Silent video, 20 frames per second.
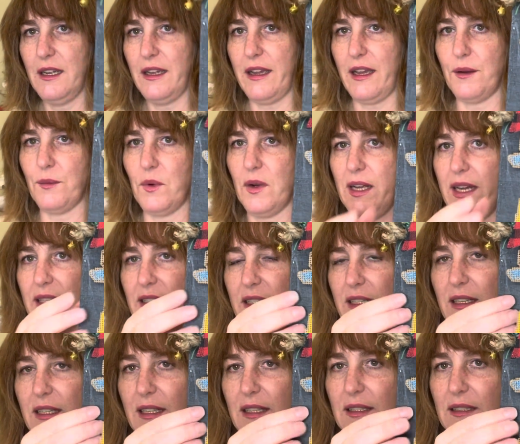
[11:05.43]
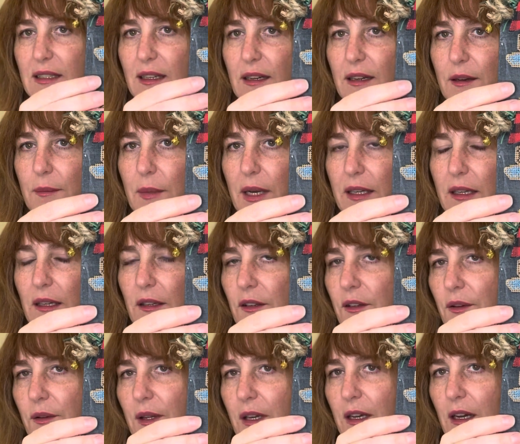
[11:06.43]
And what I did is I didn't
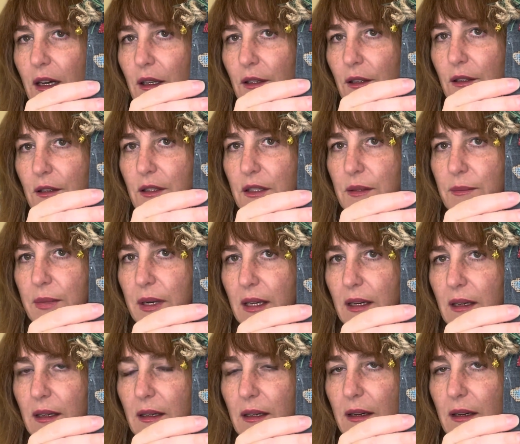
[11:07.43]
do the colors, but